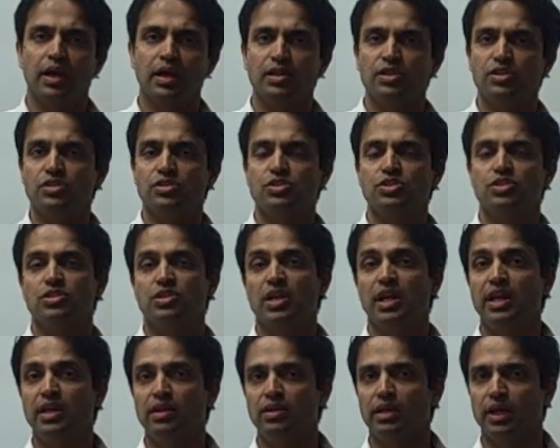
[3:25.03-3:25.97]
in
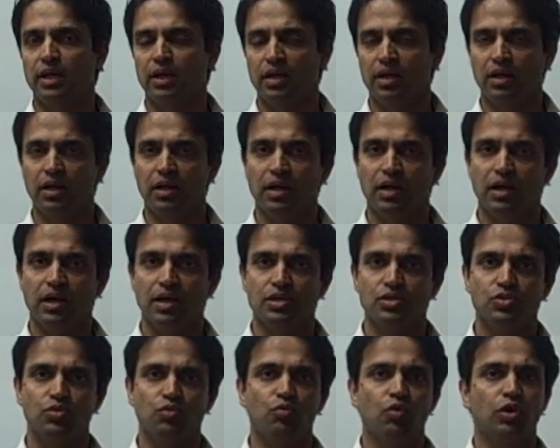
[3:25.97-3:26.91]
stating as
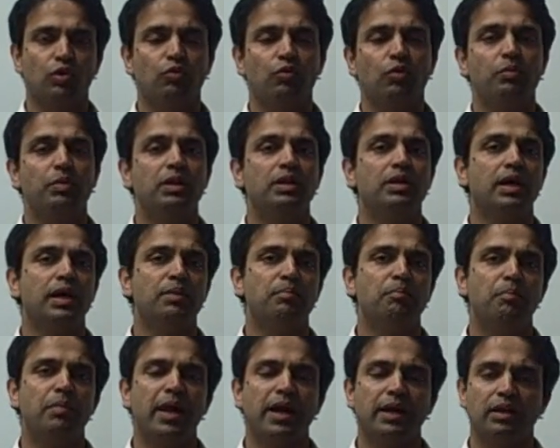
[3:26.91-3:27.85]
to what would be the
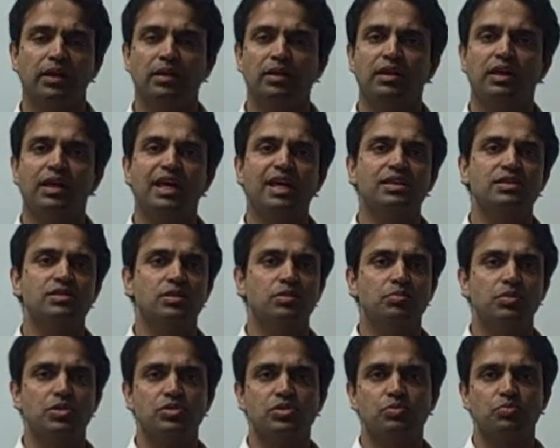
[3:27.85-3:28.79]
impact in case the
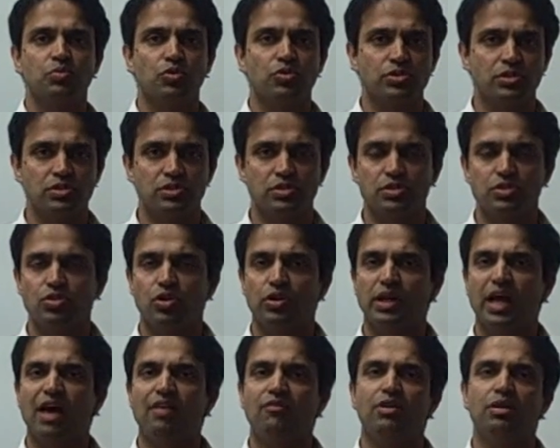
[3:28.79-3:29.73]
business process is
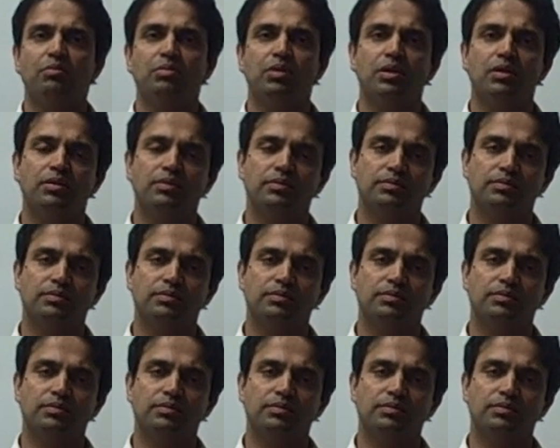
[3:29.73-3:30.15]
not available.